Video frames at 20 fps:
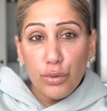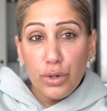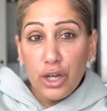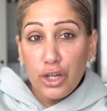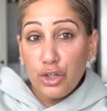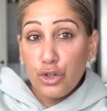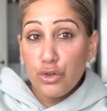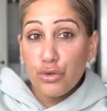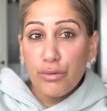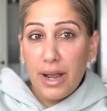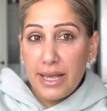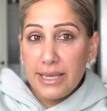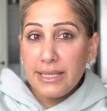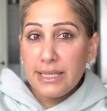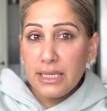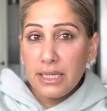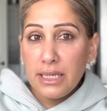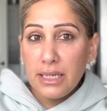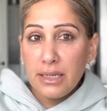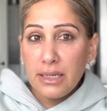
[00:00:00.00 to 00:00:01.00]
address
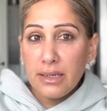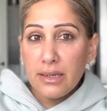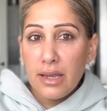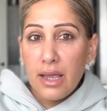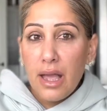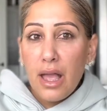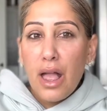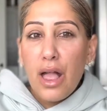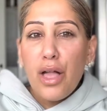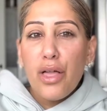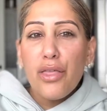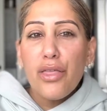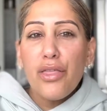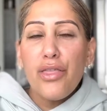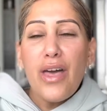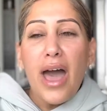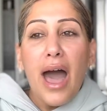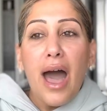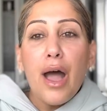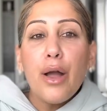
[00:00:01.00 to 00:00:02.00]
it,
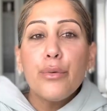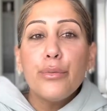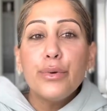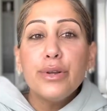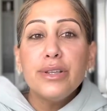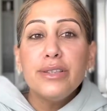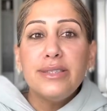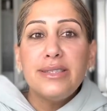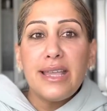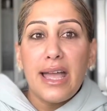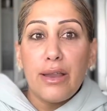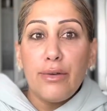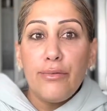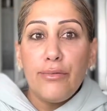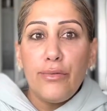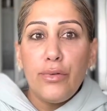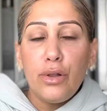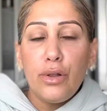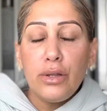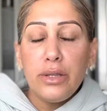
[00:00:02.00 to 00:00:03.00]
that
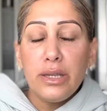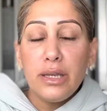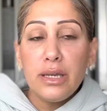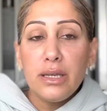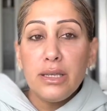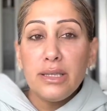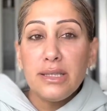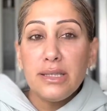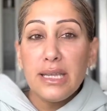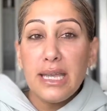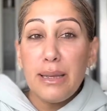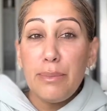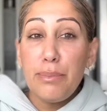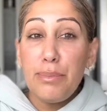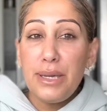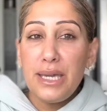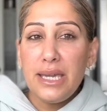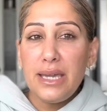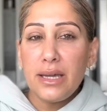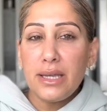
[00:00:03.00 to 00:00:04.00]
resentfulness, it
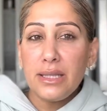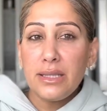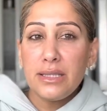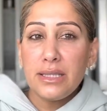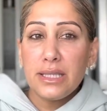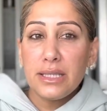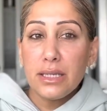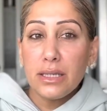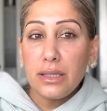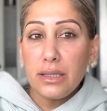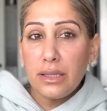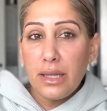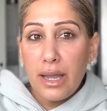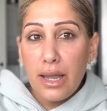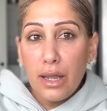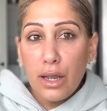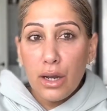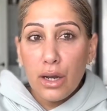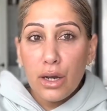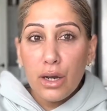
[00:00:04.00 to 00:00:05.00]
begins to
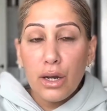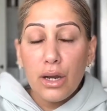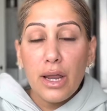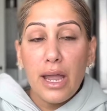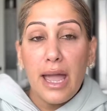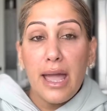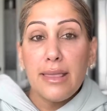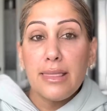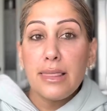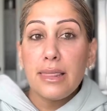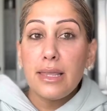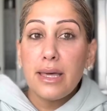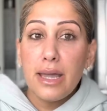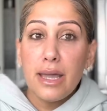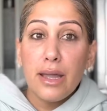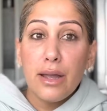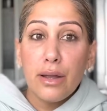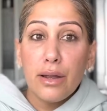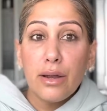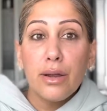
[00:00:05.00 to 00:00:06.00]
layer and
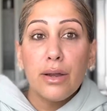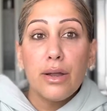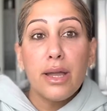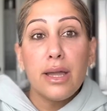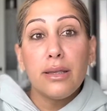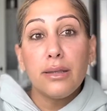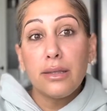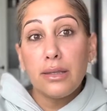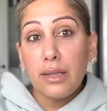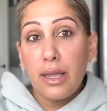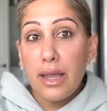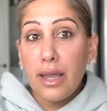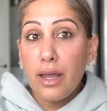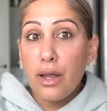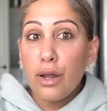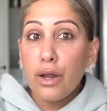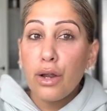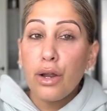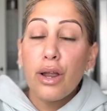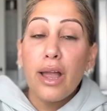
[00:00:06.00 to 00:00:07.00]
layer and
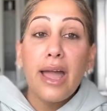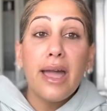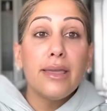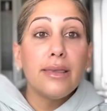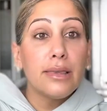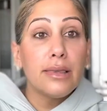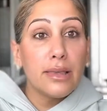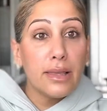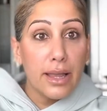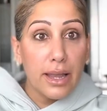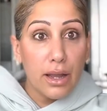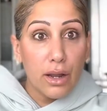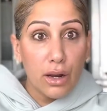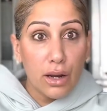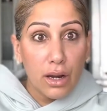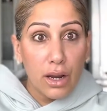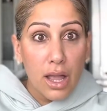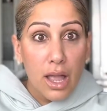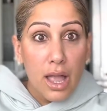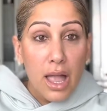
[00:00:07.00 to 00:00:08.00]
layer and
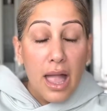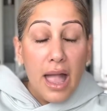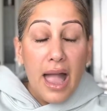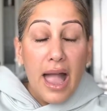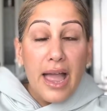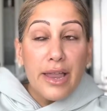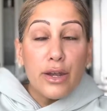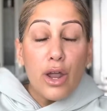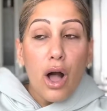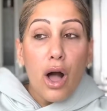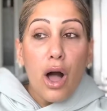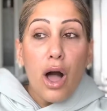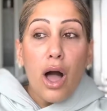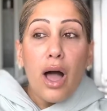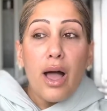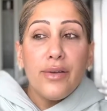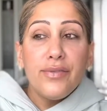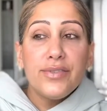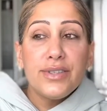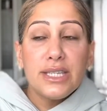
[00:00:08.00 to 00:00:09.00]
layer. And
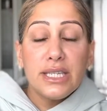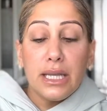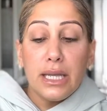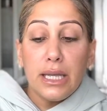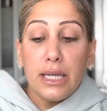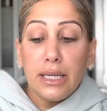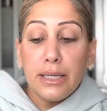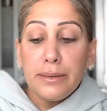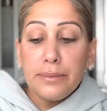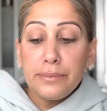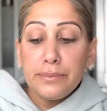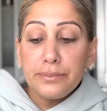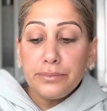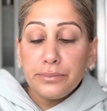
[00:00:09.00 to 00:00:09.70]
often